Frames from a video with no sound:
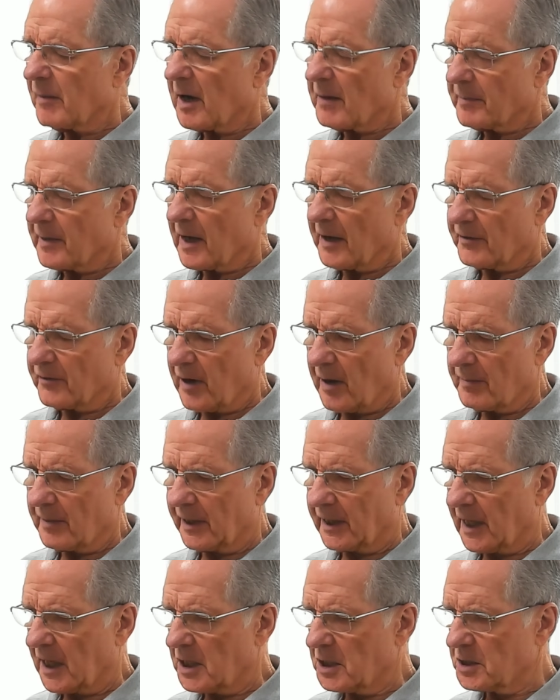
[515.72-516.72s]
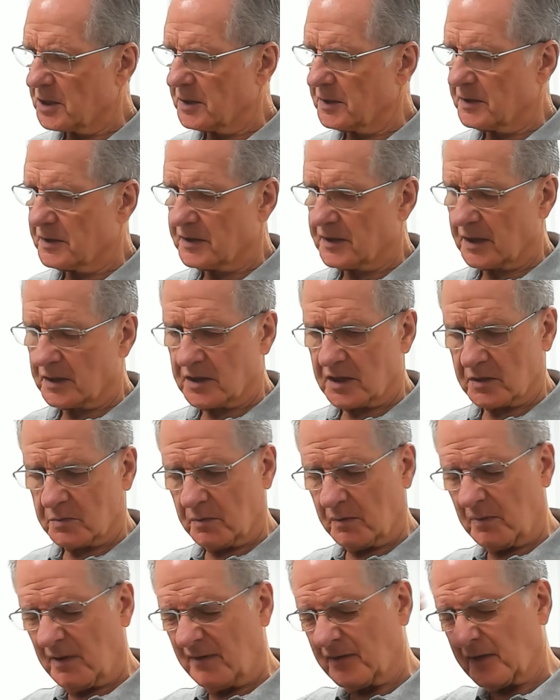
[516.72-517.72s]
might be other applications, such as
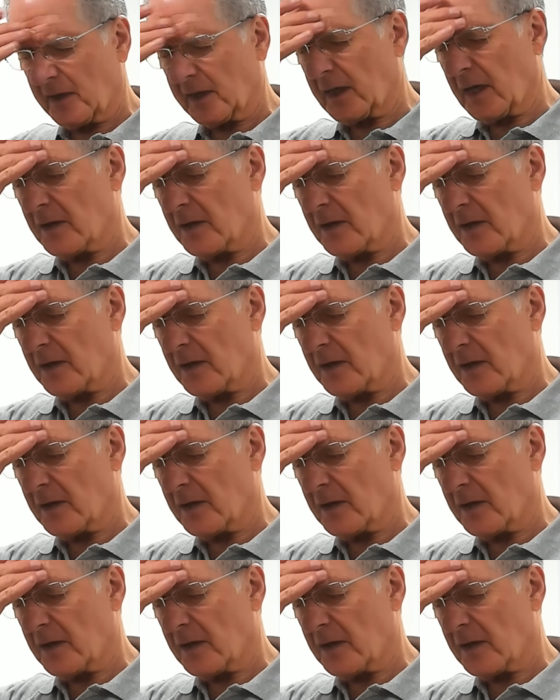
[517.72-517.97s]
we've got a